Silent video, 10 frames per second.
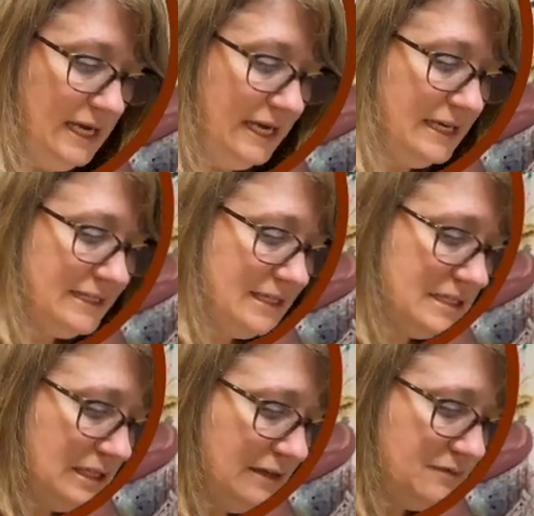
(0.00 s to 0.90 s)
And it
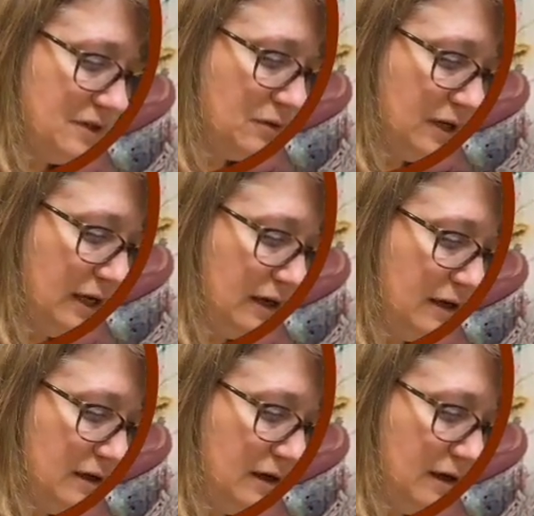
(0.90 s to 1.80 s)
does lift
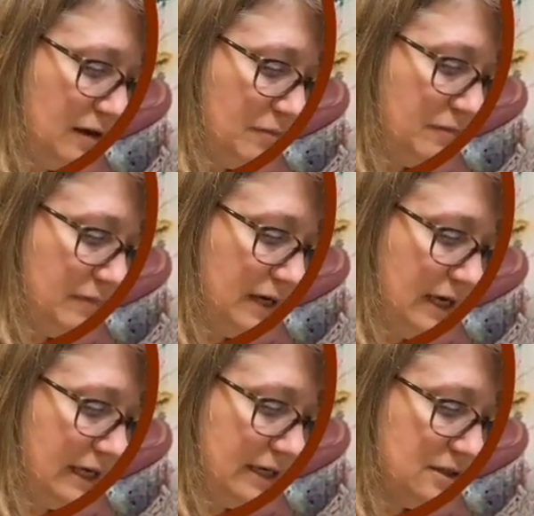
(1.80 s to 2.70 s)
okay.
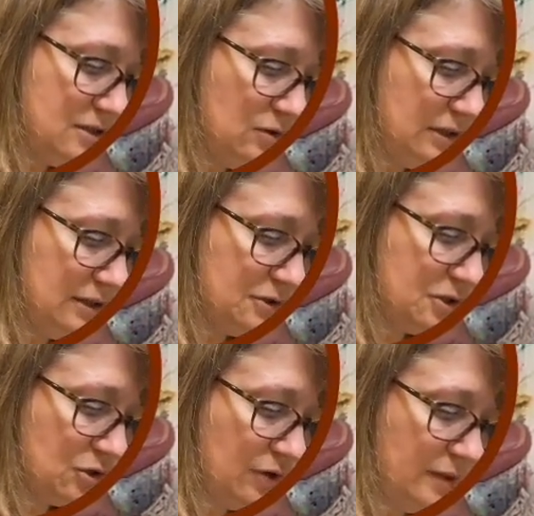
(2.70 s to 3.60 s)
I can do a little
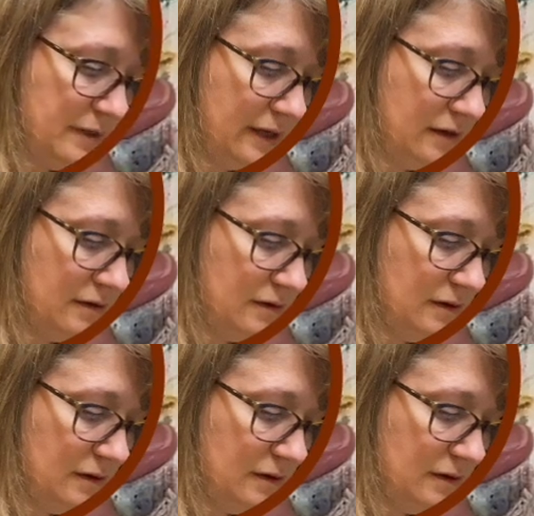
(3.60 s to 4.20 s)
scrubbing,